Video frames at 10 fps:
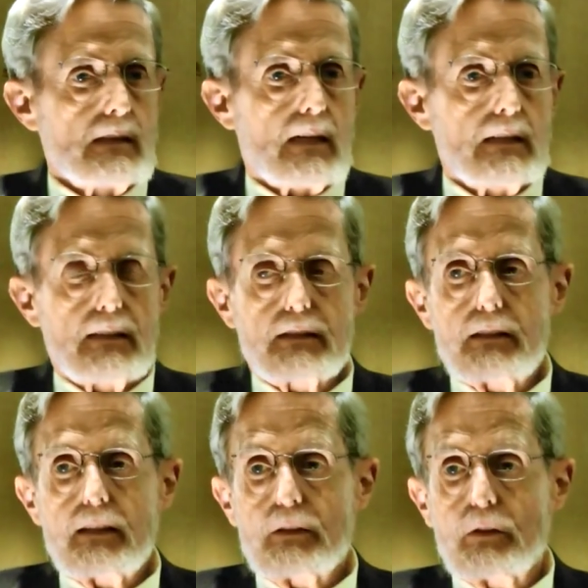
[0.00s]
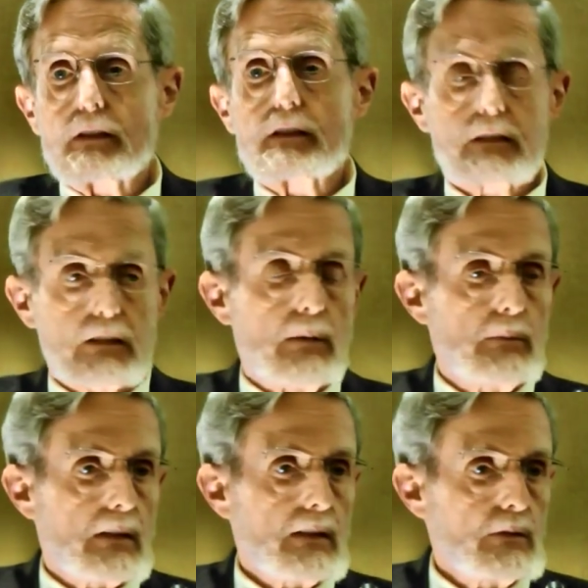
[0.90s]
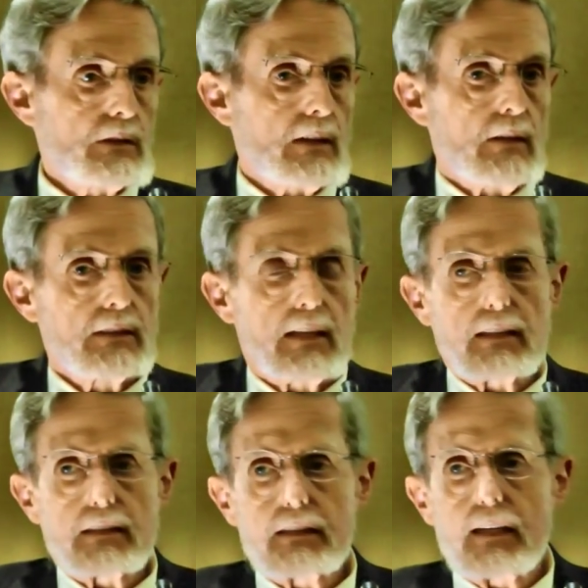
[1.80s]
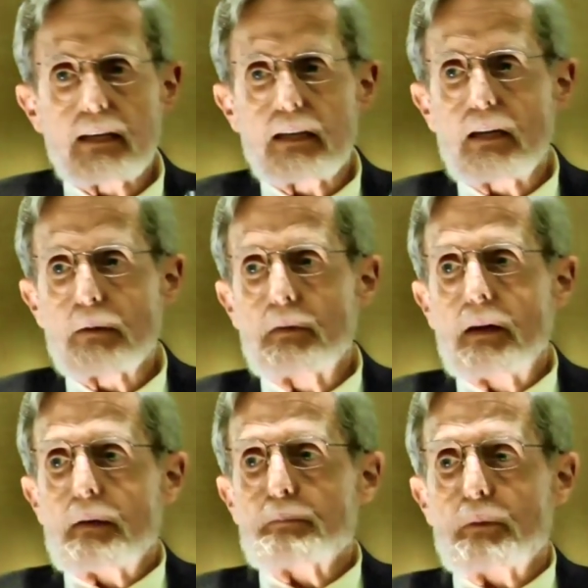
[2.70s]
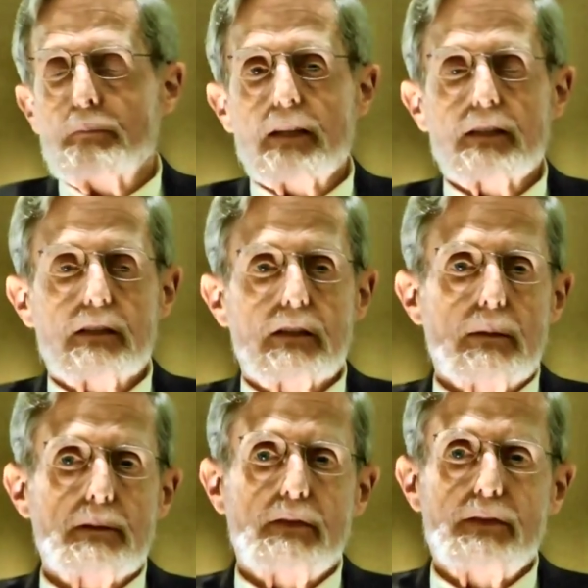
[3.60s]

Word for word: I literally couldn't stomach it. it was, I was getting sick. I got permission to go up to